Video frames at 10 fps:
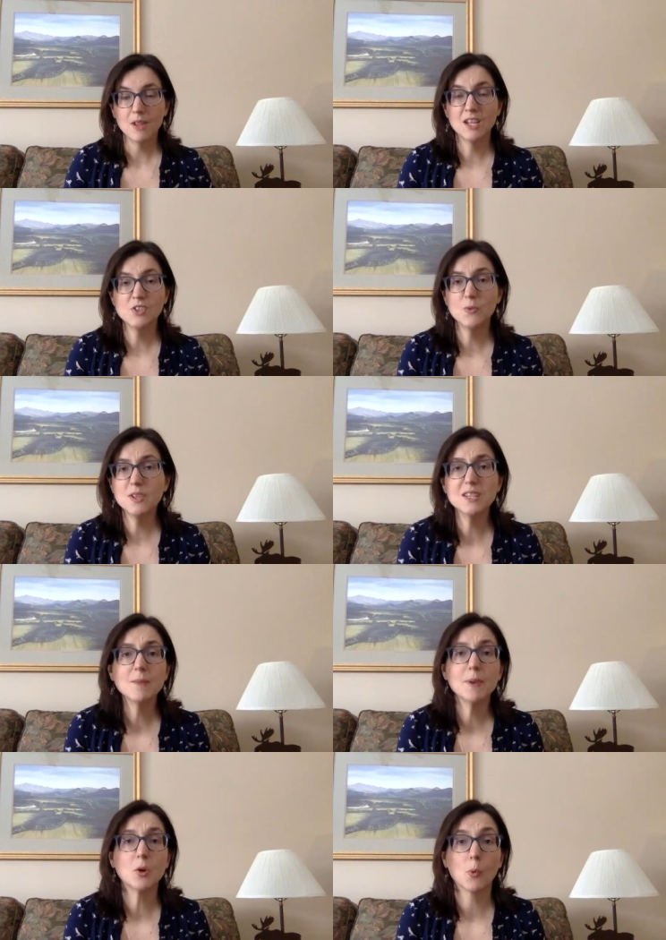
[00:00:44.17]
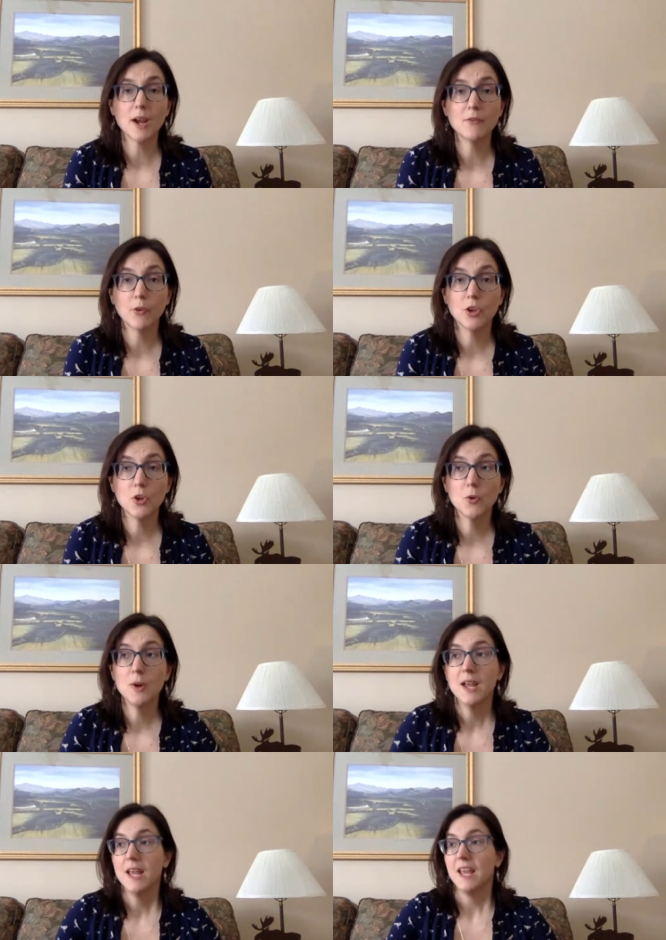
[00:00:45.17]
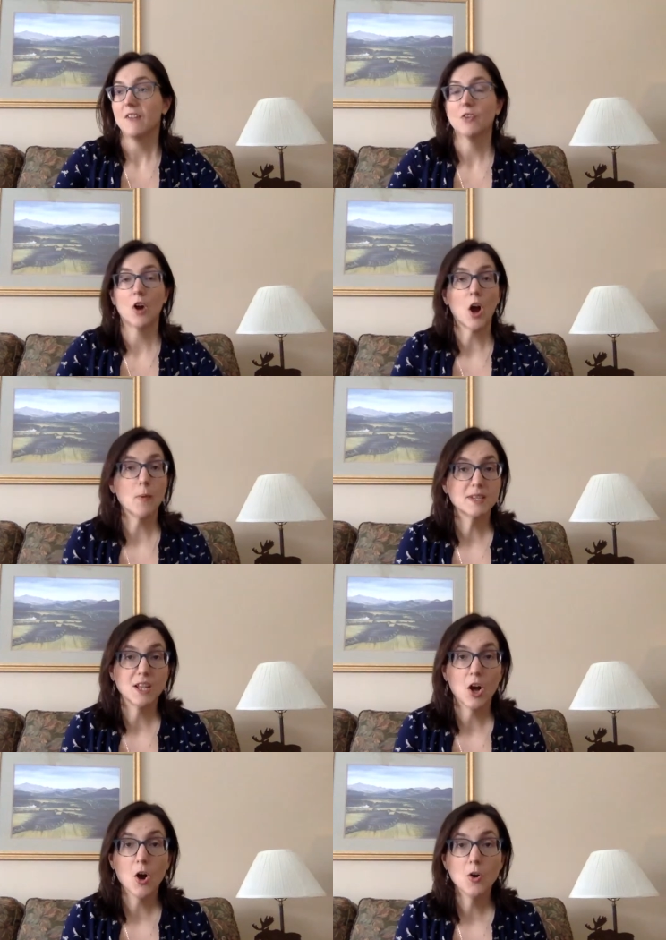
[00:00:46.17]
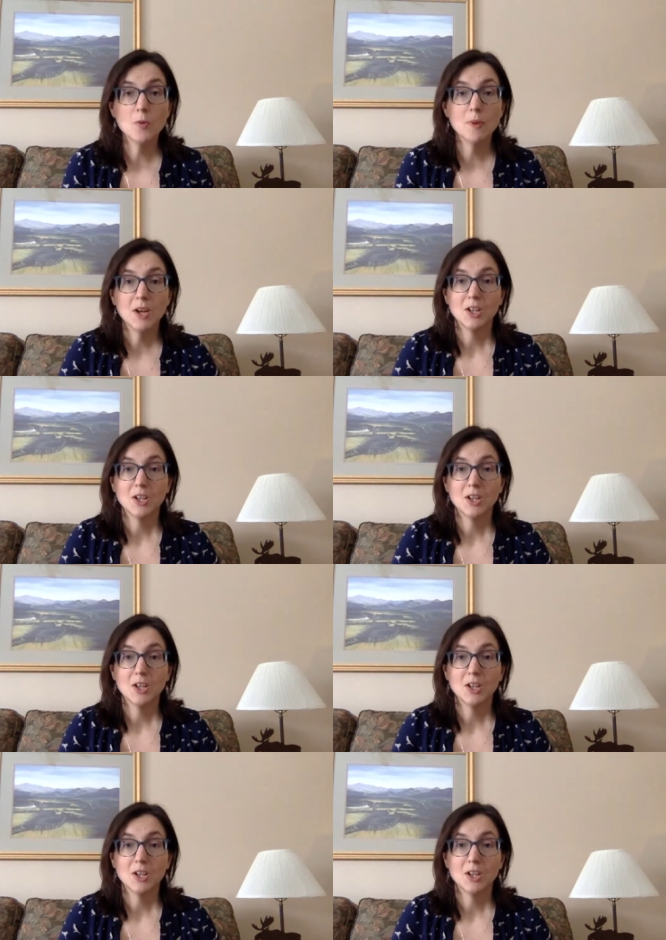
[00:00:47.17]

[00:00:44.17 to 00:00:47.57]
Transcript: And so, this can be great for you if you're always at home,